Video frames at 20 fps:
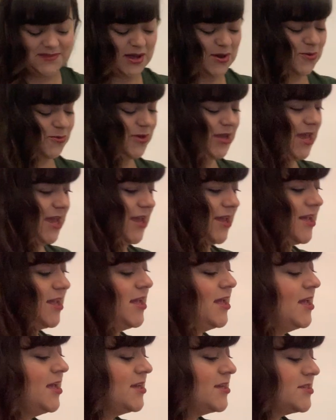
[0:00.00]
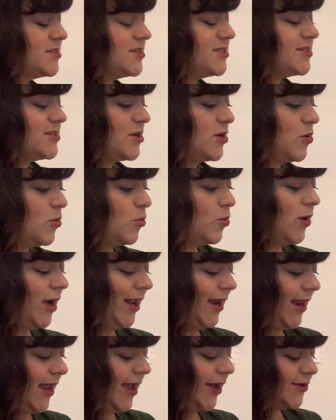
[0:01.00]
Okay, so
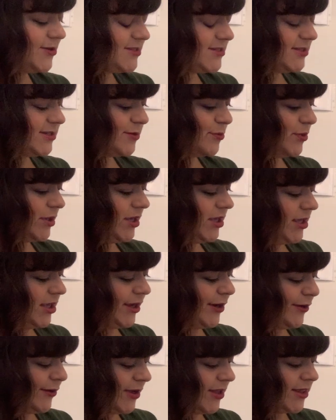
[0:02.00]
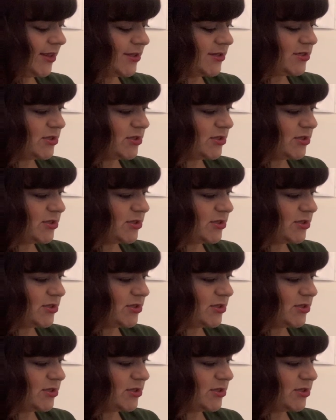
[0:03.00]
what else did we hear in the